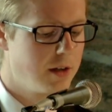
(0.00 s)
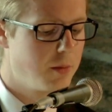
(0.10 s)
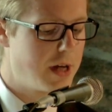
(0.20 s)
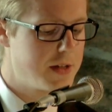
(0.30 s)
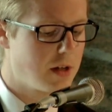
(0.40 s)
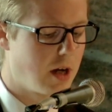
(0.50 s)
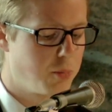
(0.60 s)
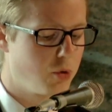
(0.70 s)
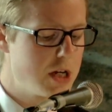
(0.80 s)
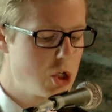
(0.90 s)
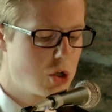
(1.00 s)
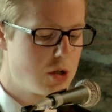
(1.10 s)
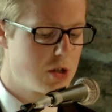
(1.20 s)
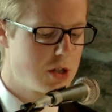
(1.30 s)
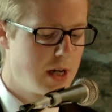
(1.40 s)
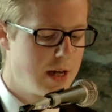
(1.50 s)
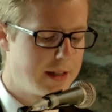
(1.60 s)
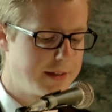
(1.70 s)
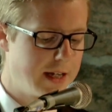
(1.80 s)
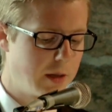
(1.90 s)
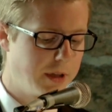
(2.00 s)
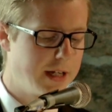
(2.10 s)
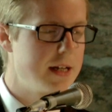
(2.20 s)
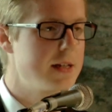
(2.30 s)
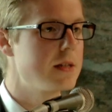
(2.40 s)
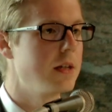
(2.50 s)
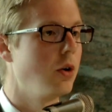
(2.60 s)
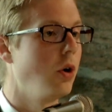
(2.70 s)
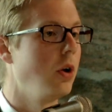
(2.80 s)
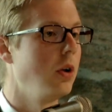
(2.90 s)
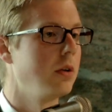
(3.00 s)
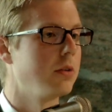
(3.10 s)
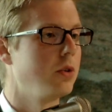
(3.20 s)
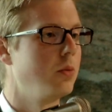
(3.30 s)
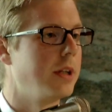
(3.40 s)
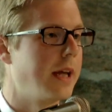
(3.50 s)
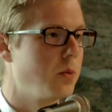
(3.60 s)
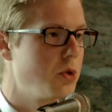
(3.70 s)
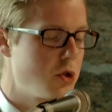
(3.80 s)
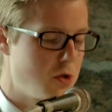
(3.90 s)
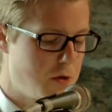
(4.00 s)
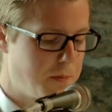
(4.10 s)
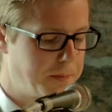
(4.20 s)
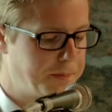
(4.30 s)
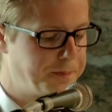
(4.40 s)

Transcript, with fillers: the basic operations that take place in all human languages.